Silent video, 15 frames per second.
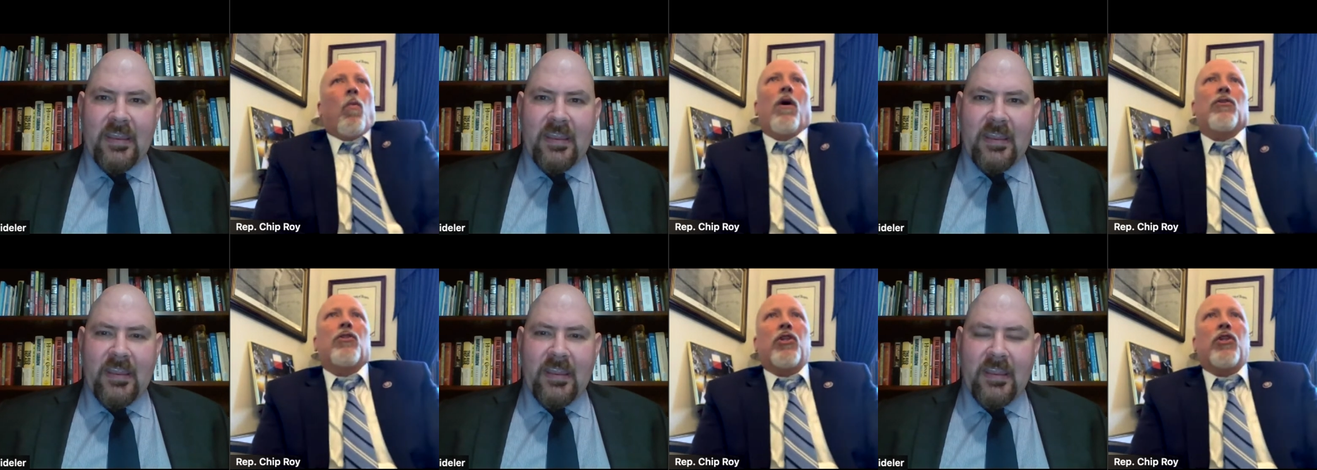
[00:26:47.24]

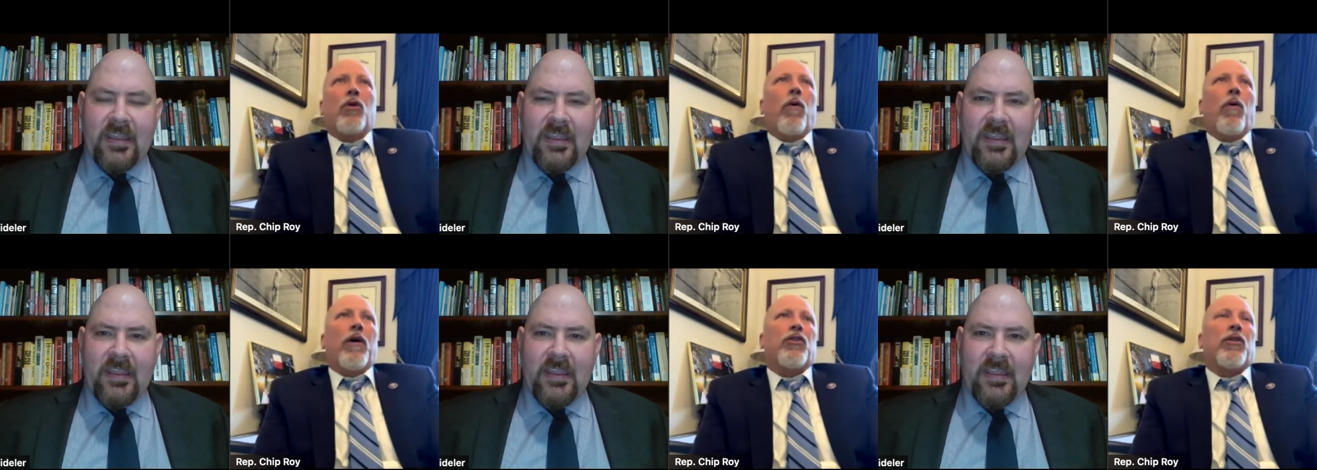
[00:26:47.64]
Speaker 1: Well, it's a good
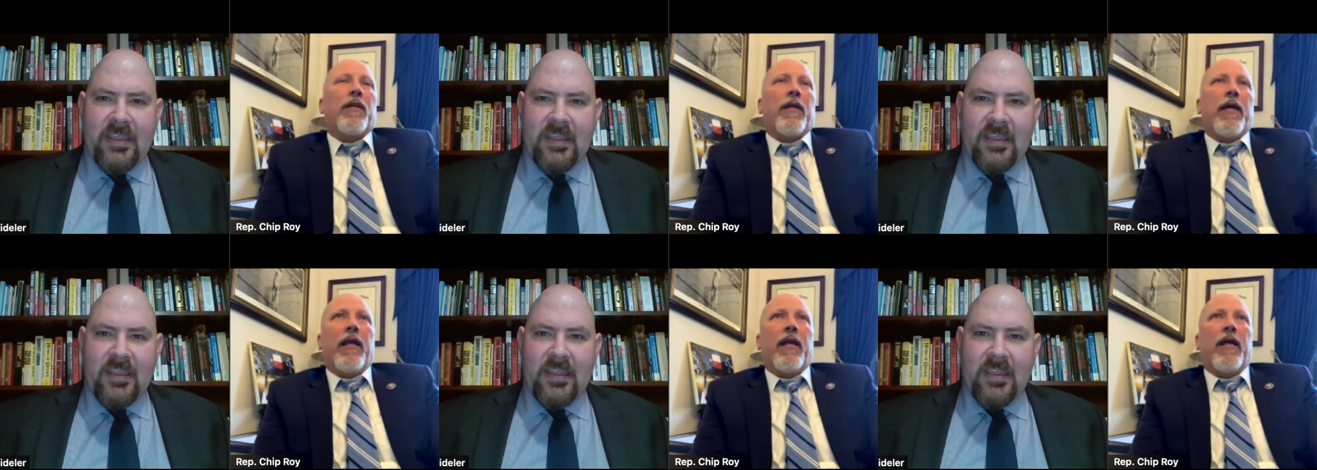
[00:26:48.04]

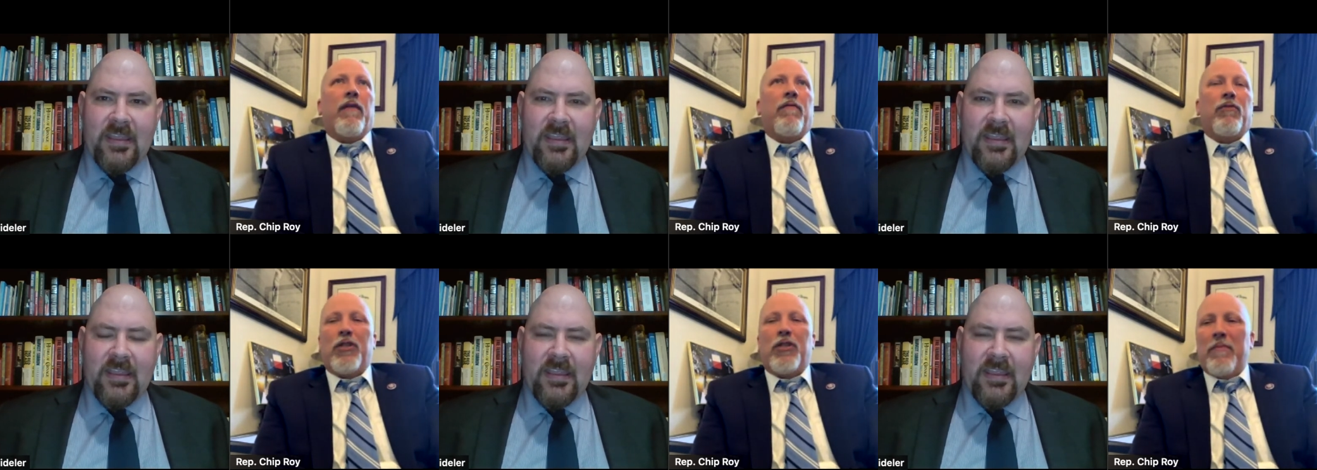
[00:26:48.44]
question, and, and,
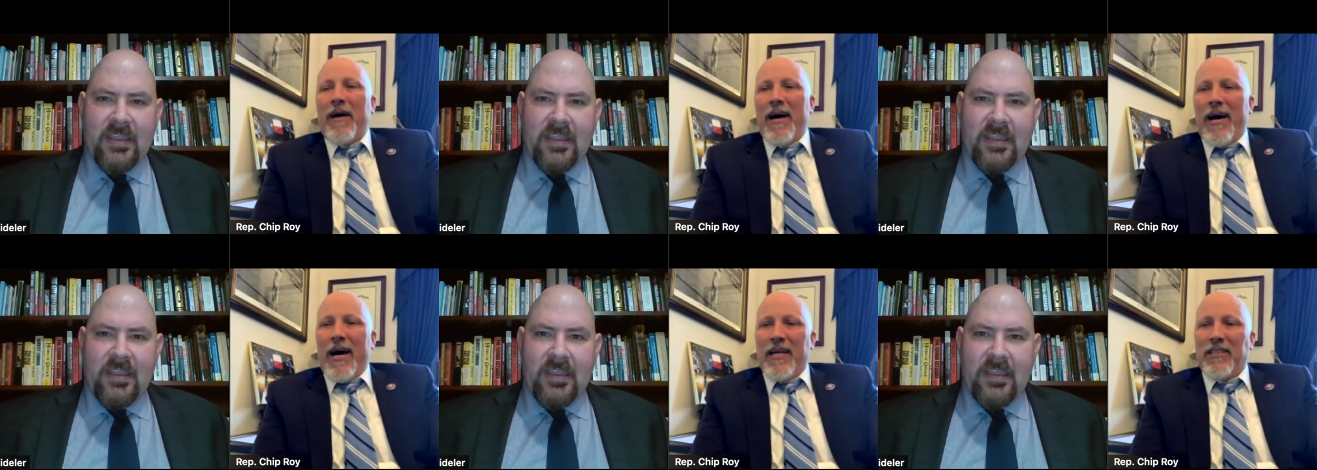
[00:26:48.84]
if you see my
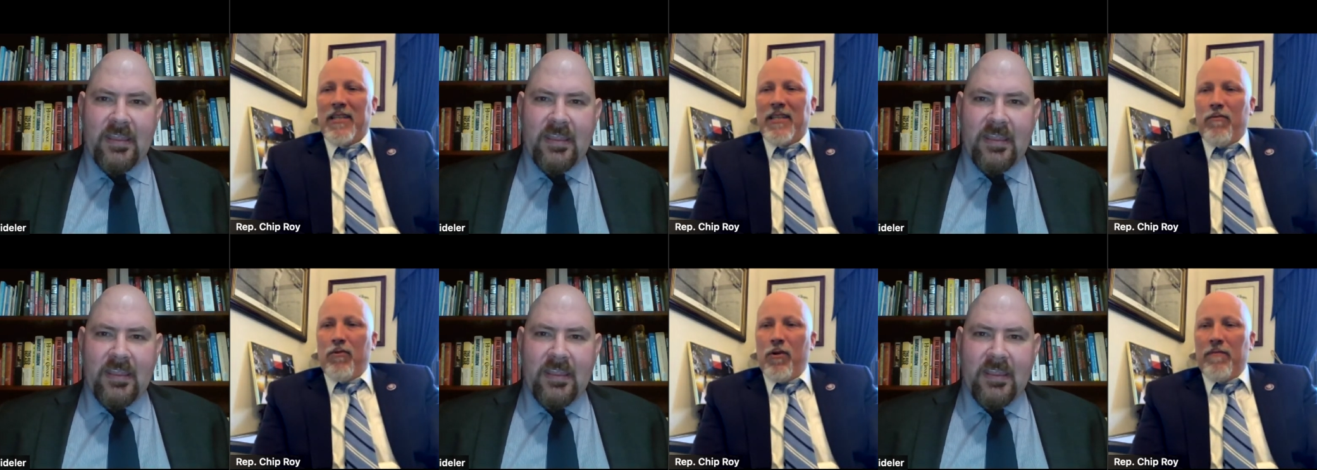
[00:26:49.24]
eyes
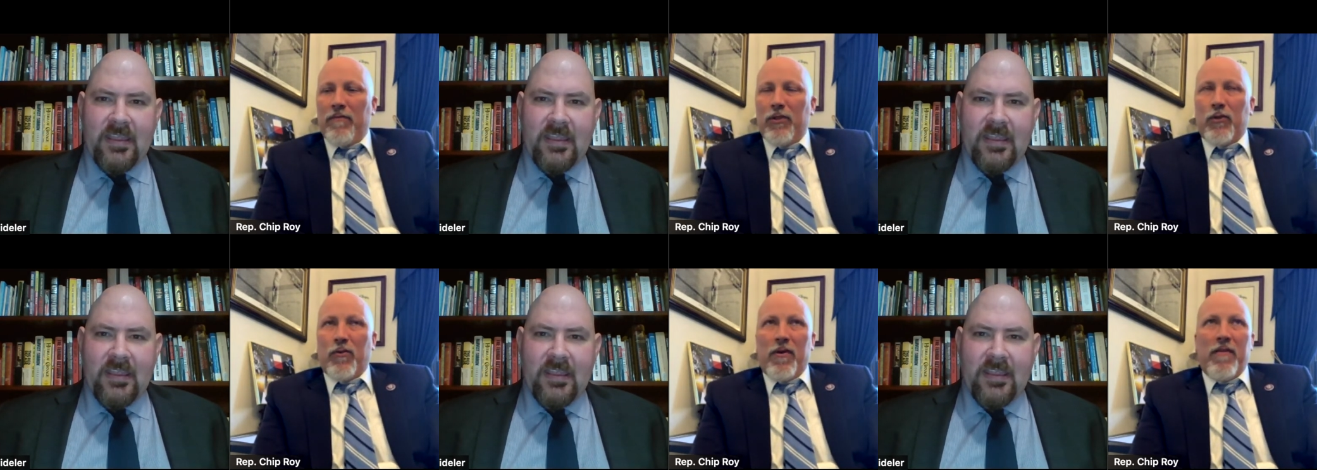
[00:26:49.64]
divert off
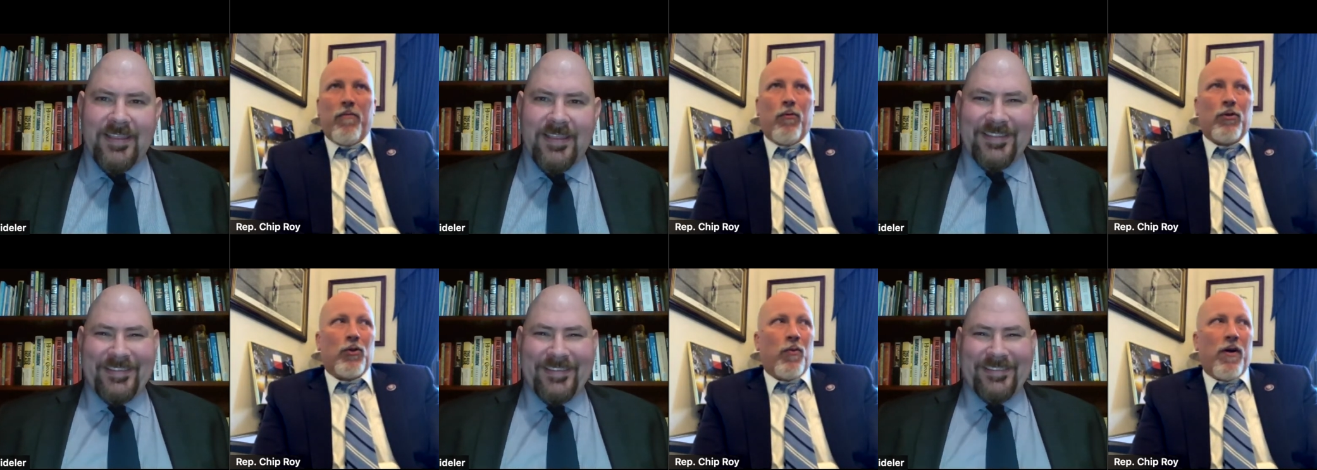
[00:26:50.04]
the screen every
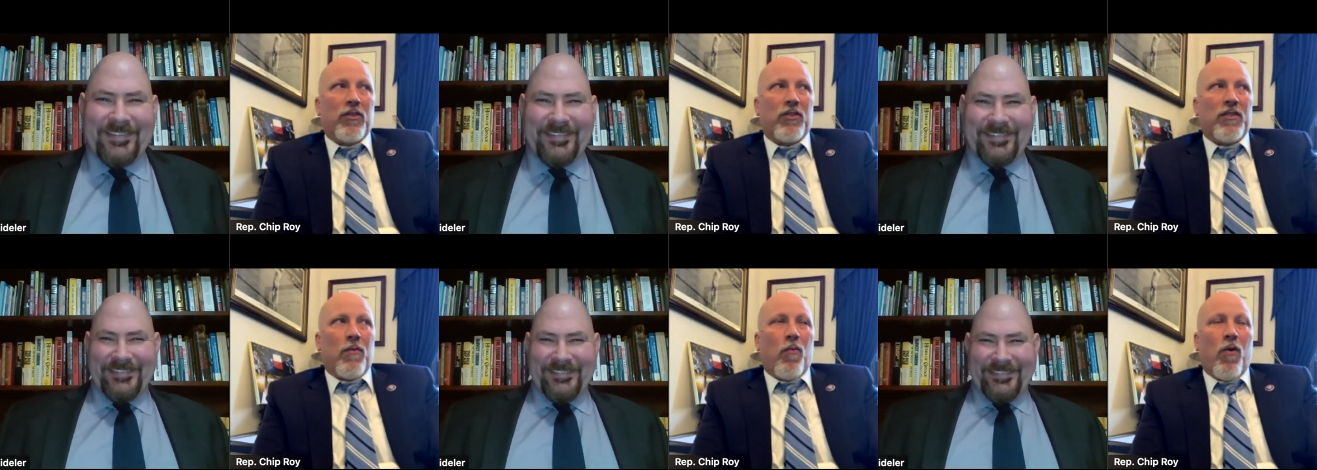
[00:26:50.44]
once in a while,
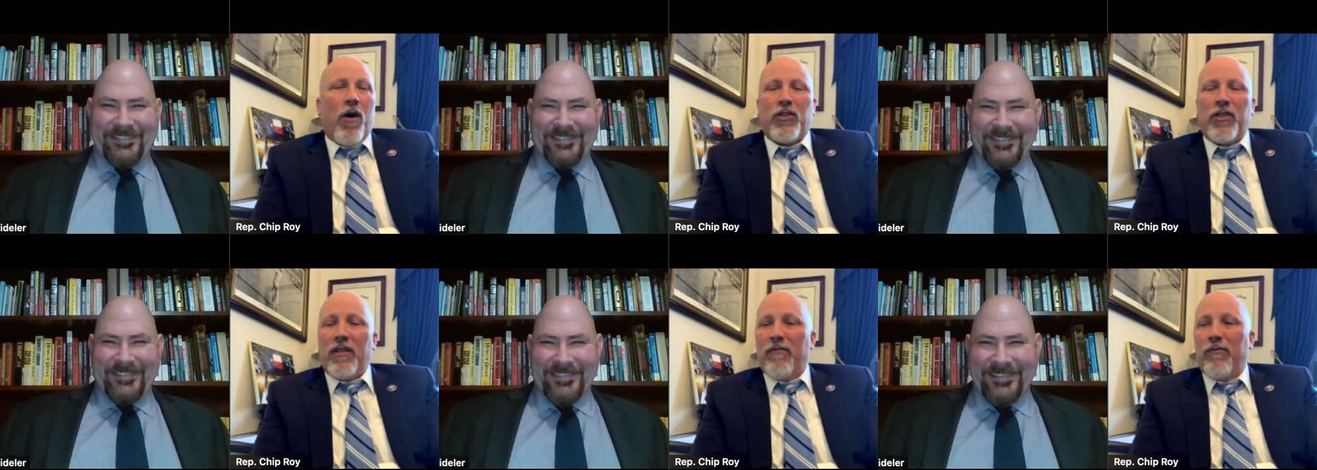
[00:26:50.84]
because I'm
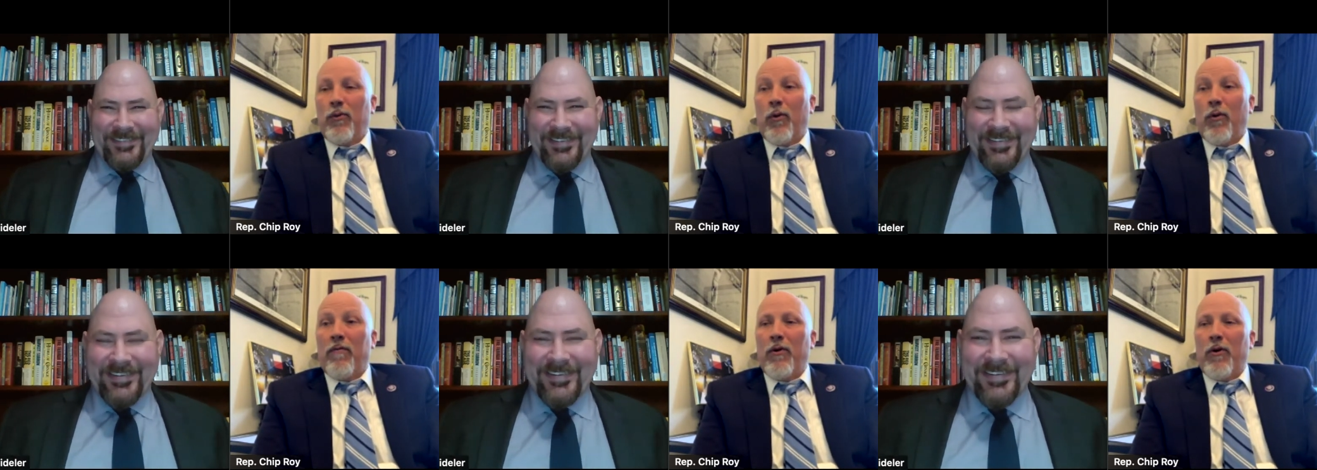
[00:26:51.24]
watching the
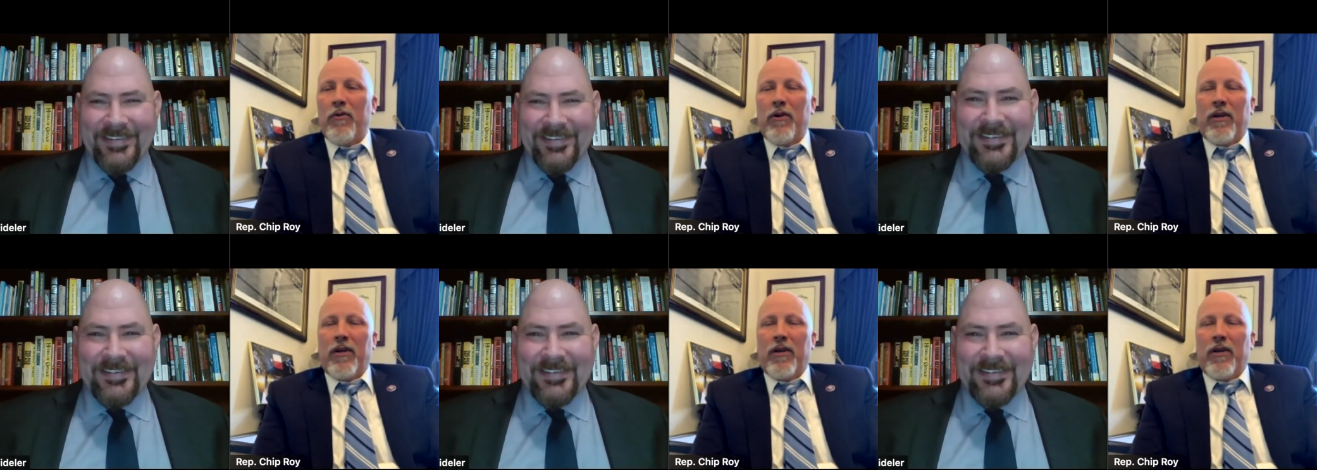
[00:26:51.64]
floor vote.